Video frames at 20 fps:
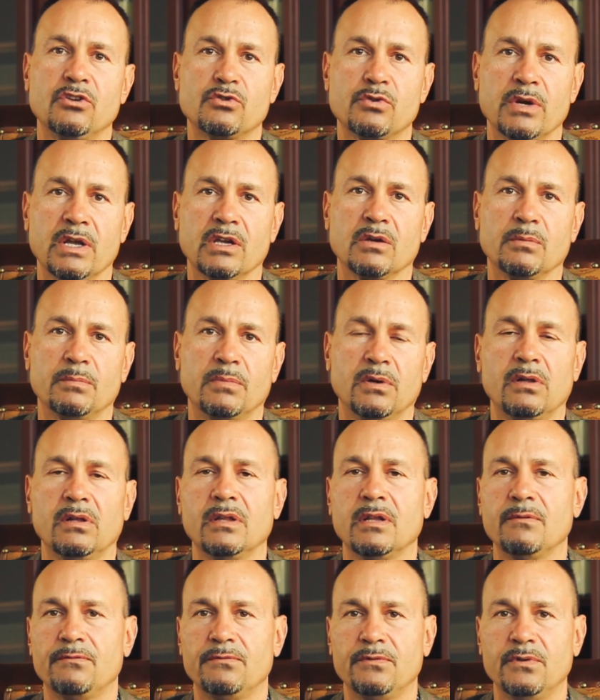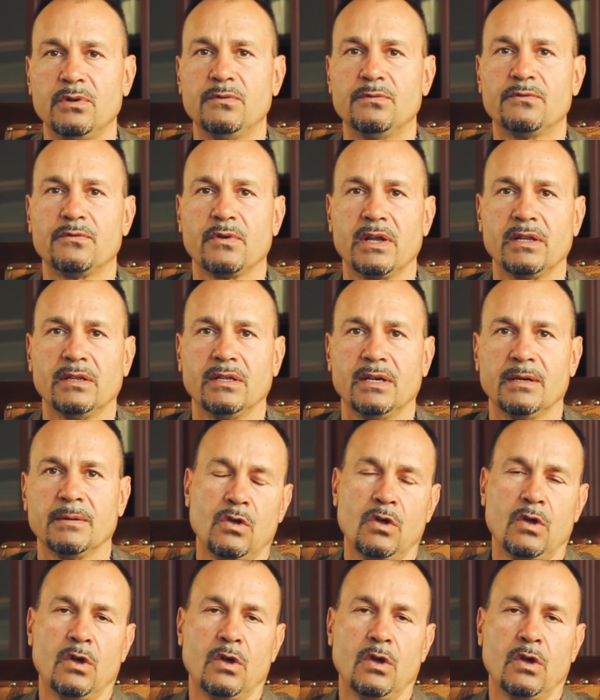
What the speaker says: drinkable and food friendly.